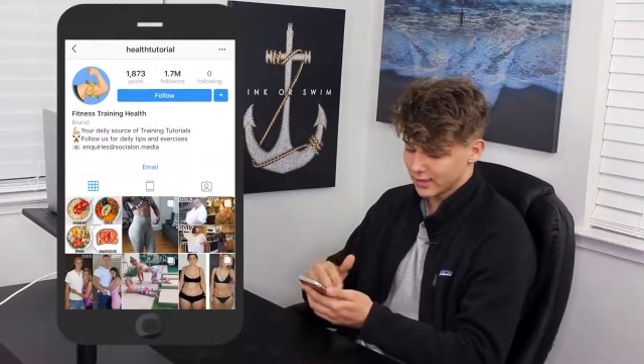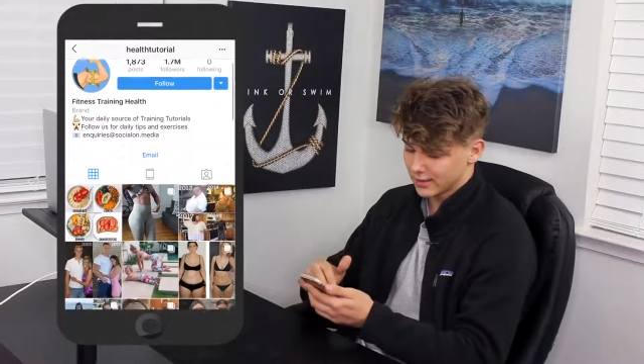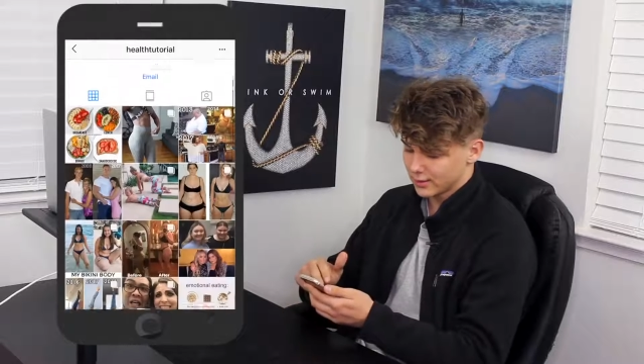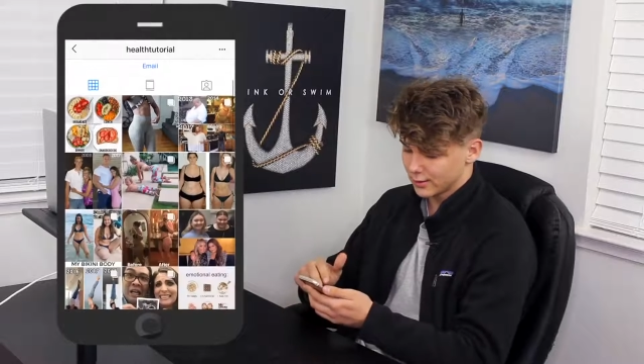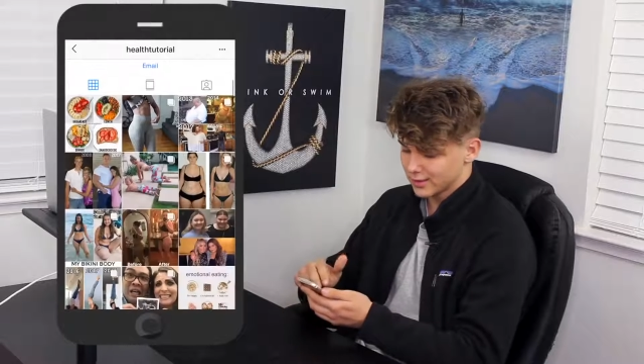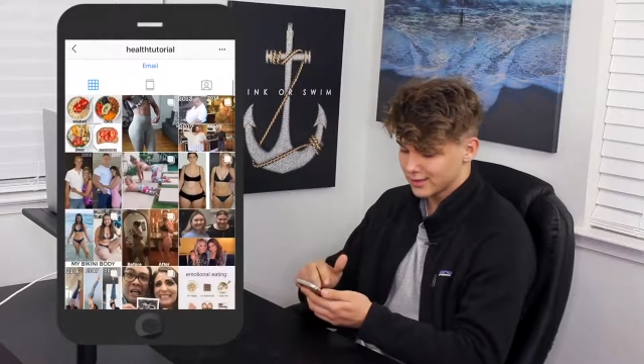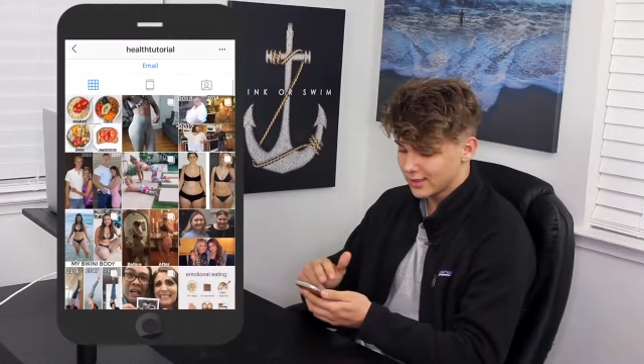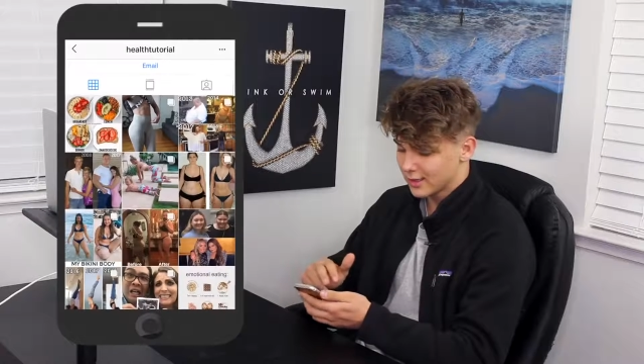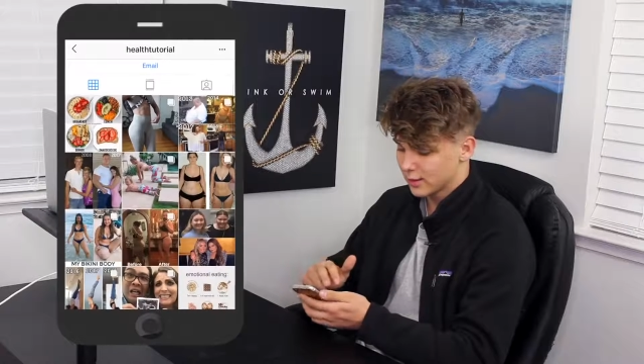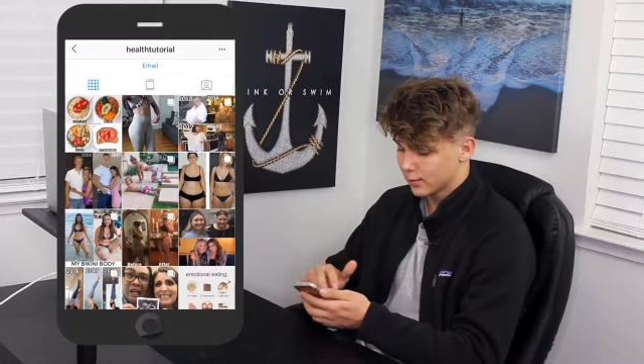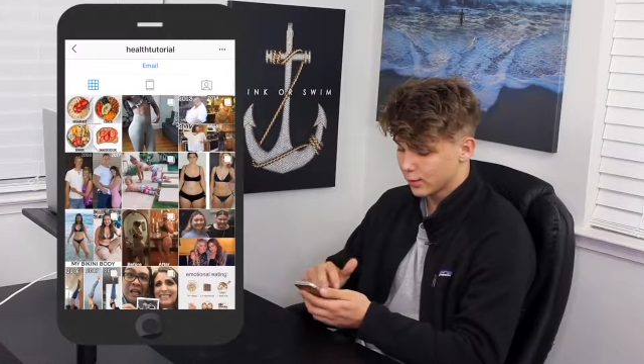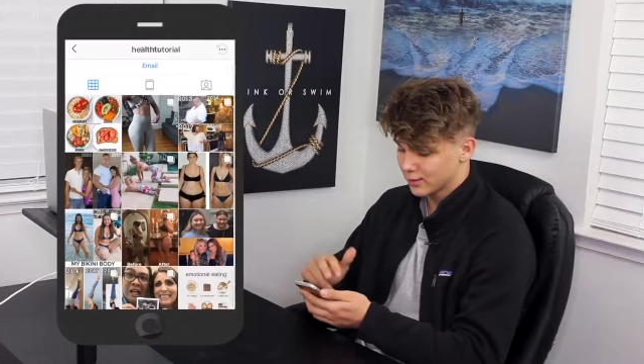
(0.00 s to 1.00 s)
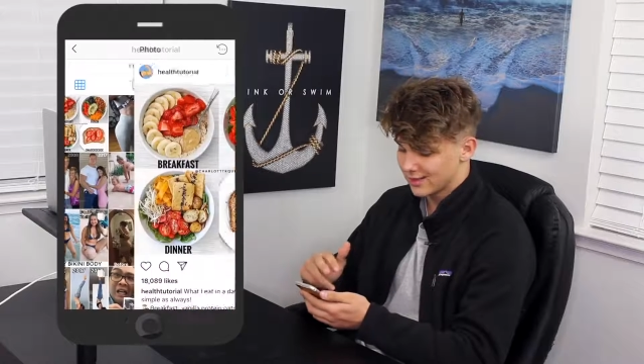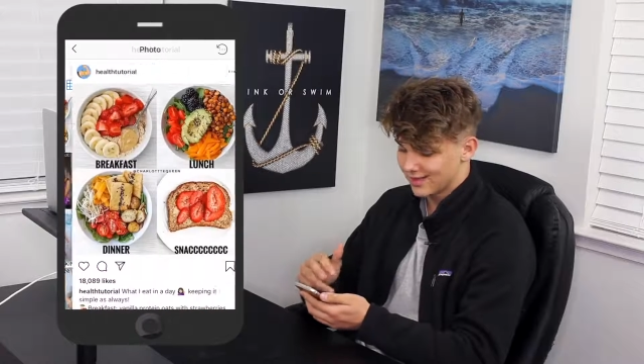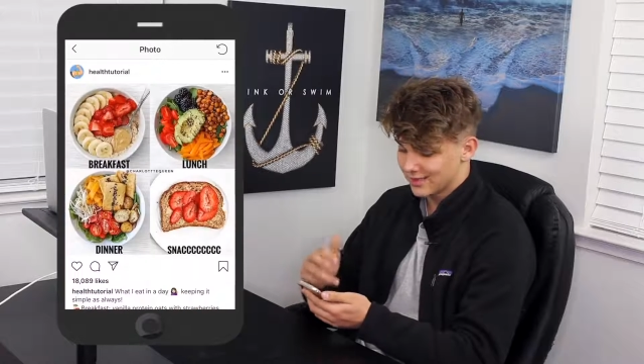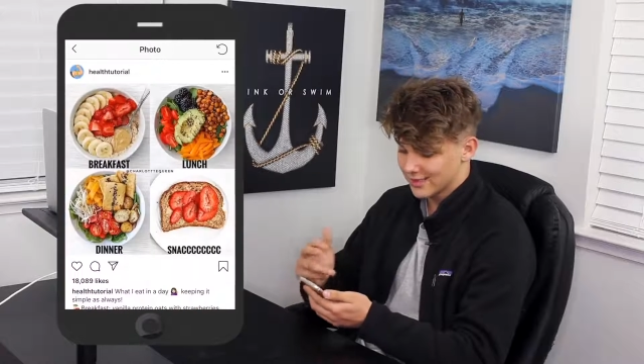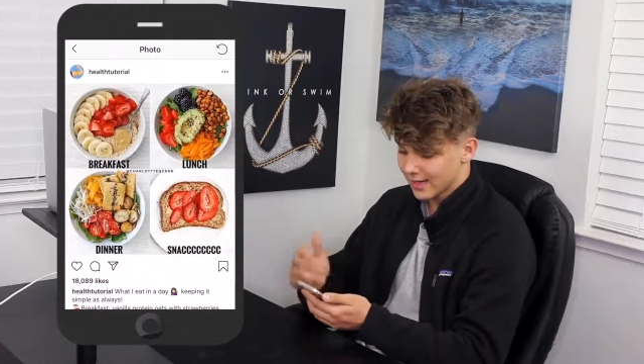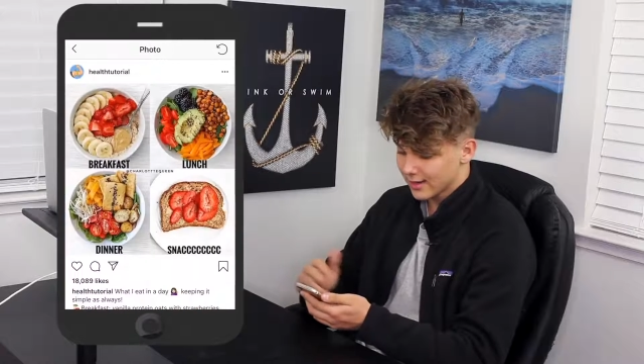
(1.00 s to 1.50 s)
As you can see, they're
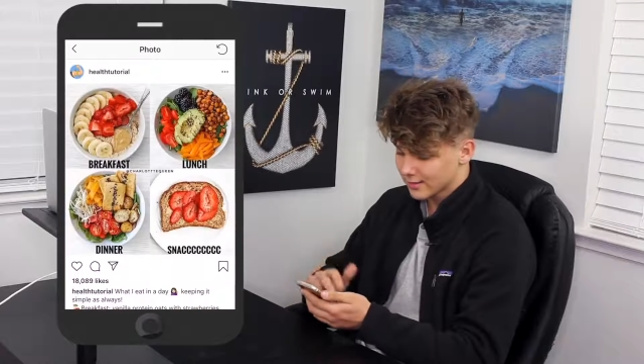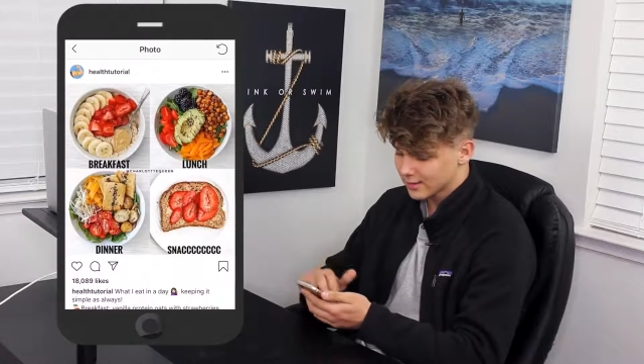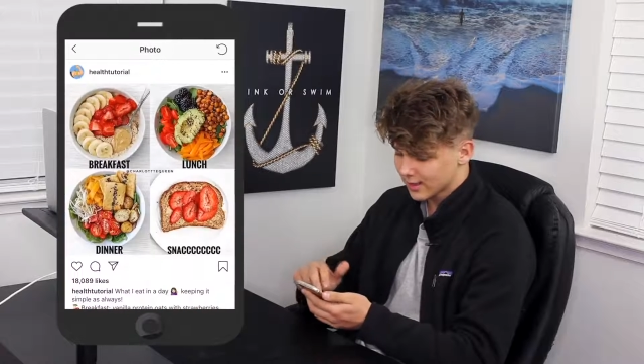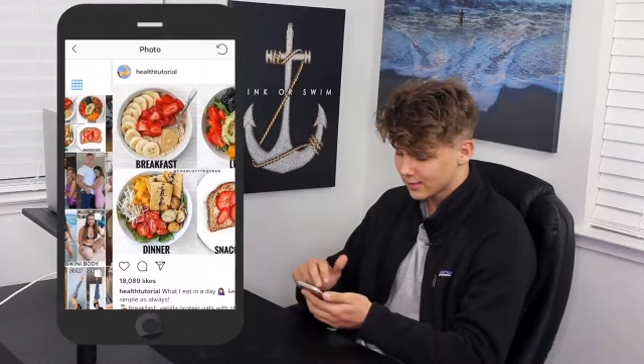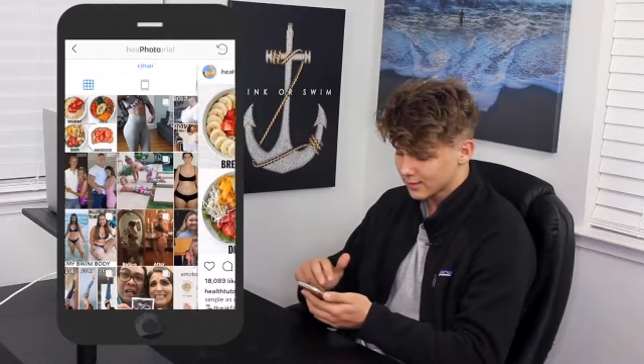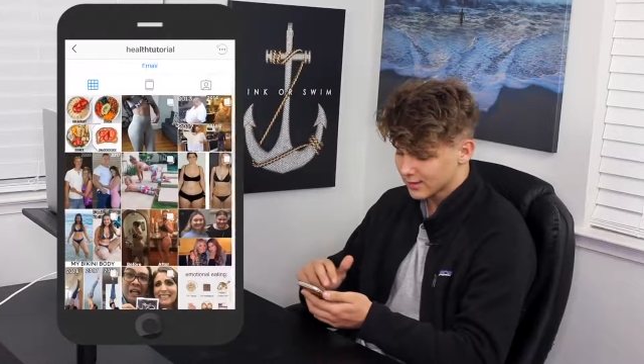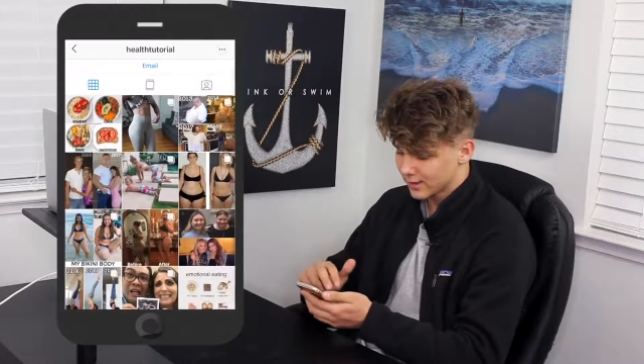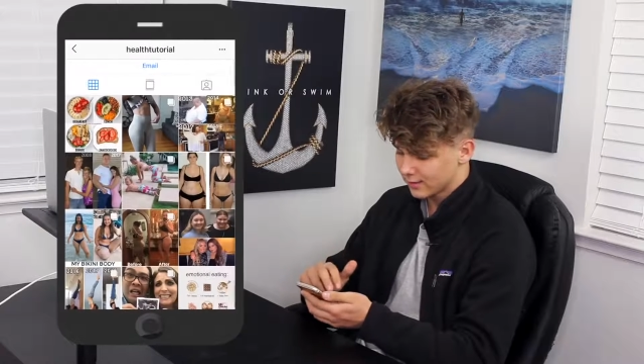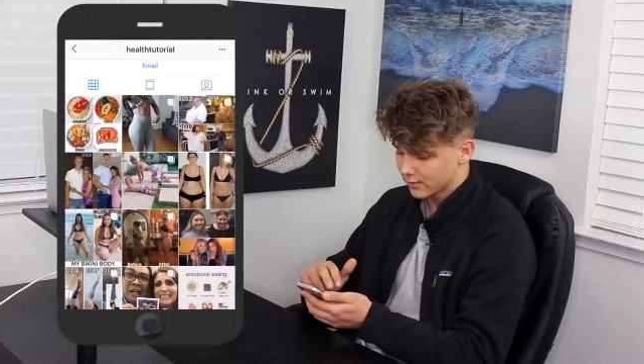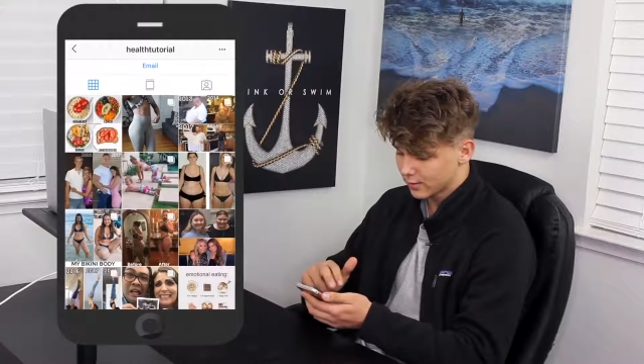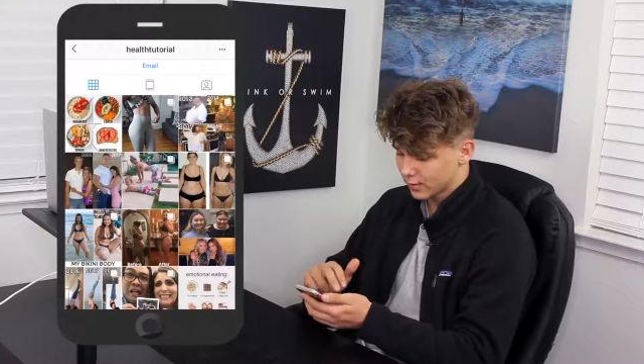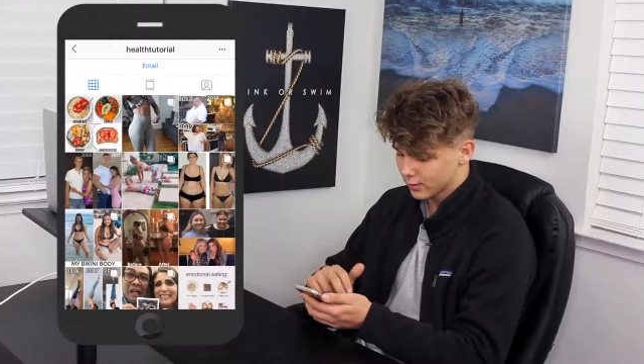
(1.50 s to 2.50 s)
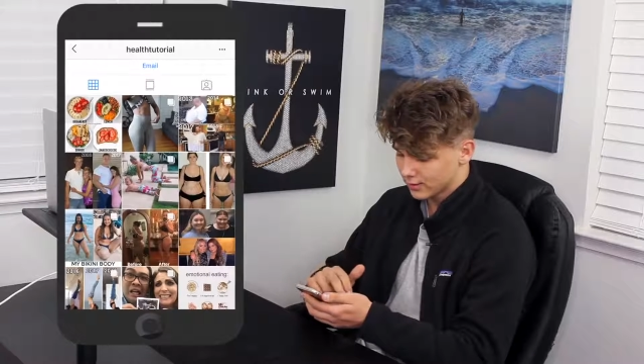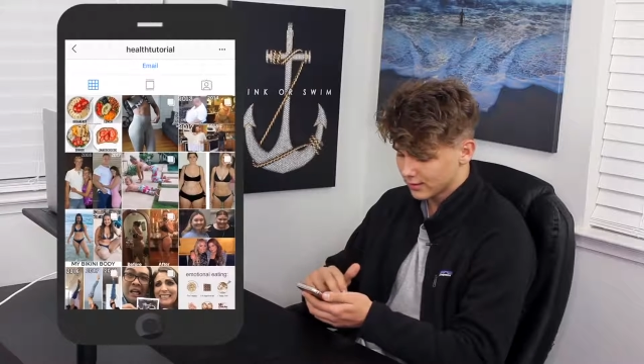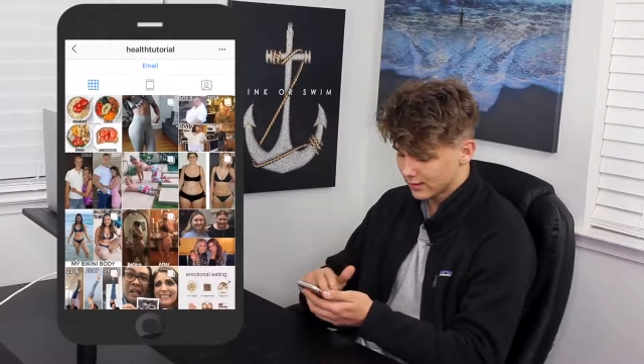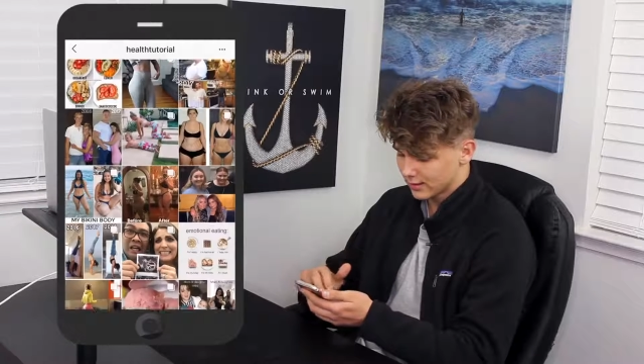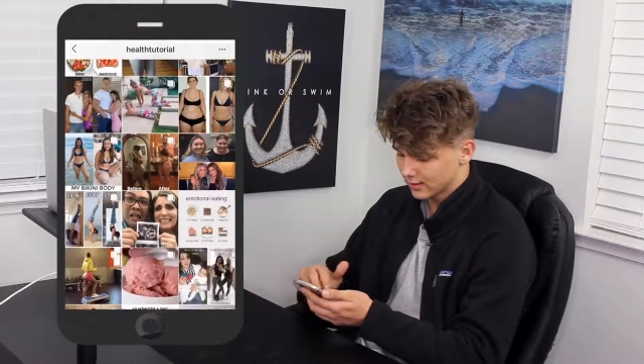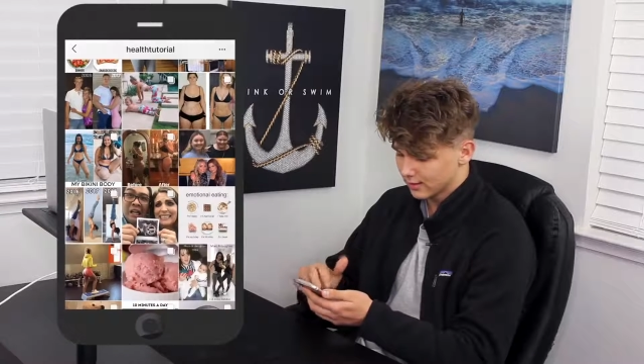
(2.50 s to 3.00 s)
posting diet type stuff, they're
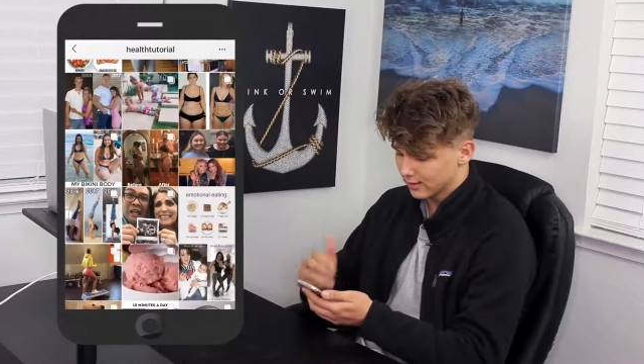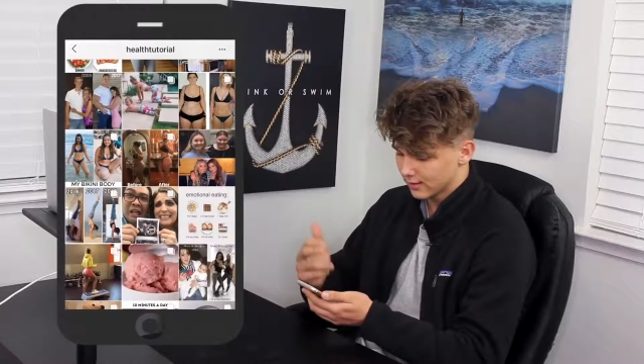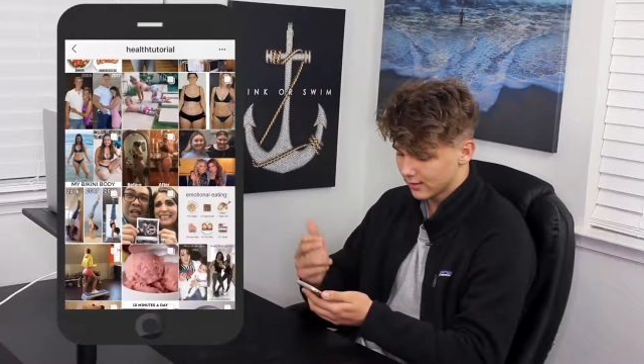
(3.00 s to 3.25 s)
posting